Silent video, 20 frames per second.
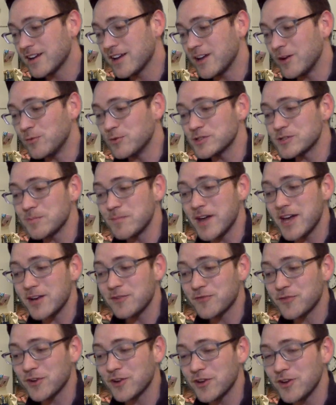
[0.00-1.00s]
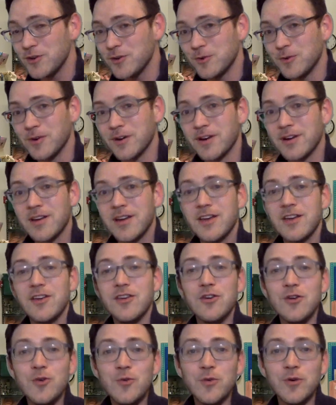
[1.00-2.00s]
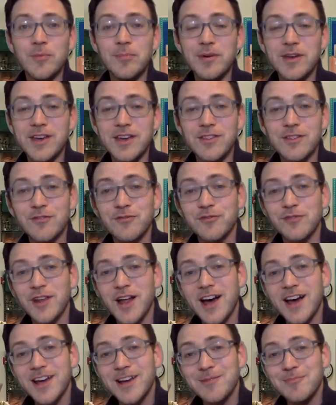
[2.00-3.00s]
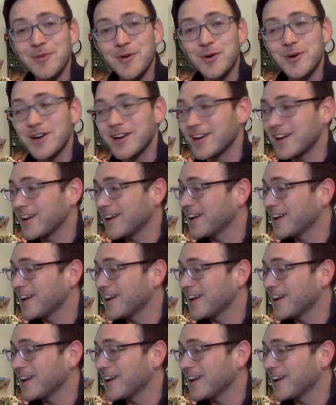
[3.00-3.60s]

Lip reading: It was made for you. You will be the flying boy.